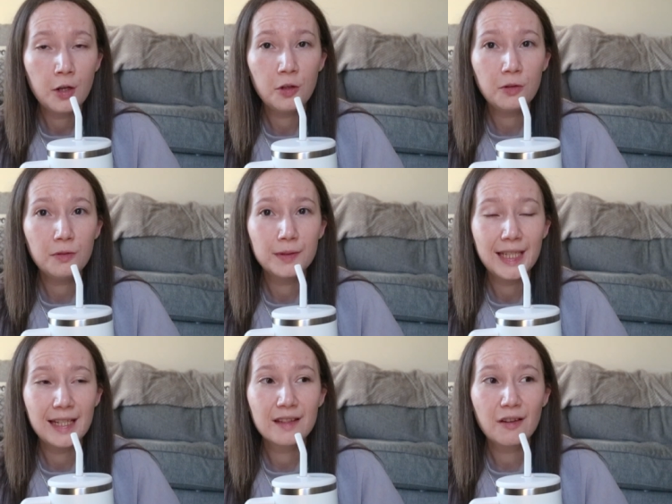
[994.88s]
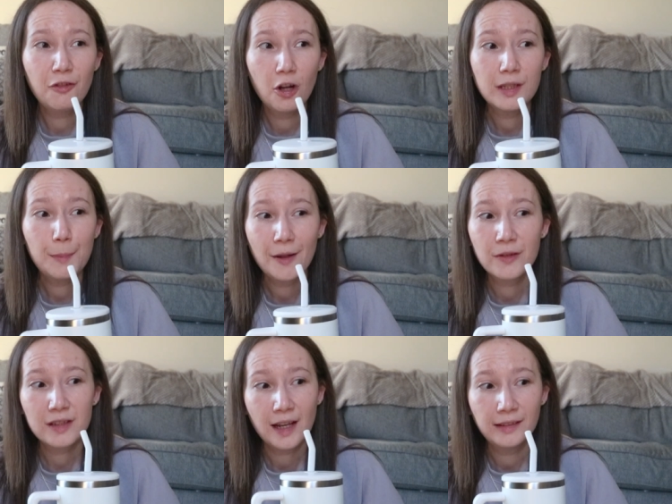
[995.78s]
Who needs a £40
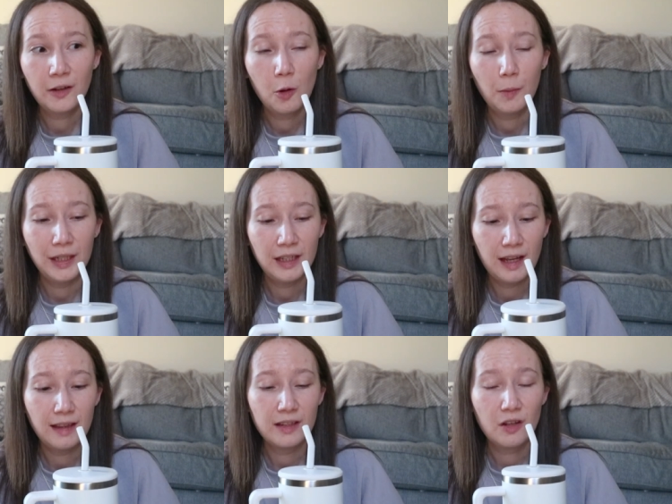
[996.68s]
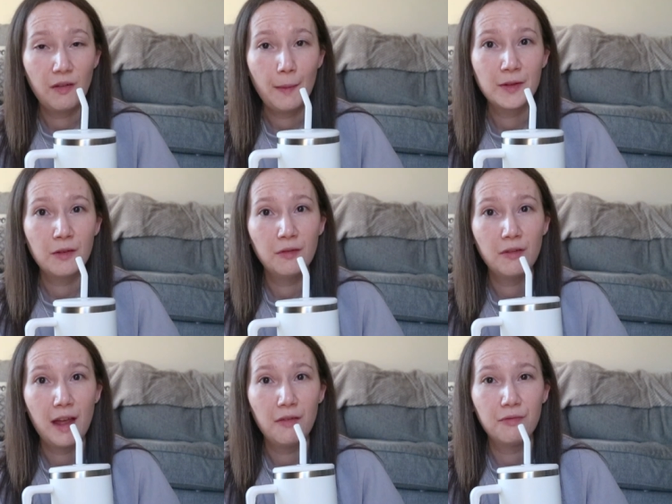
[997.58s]
Stanley cup when you can get this off Amazon for
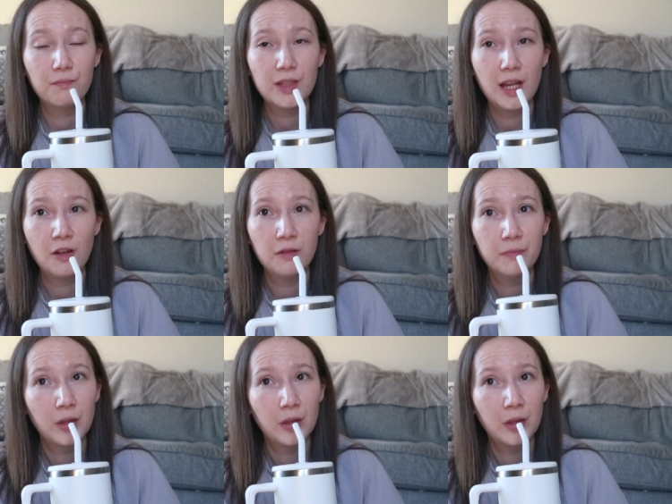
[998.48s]
like £10?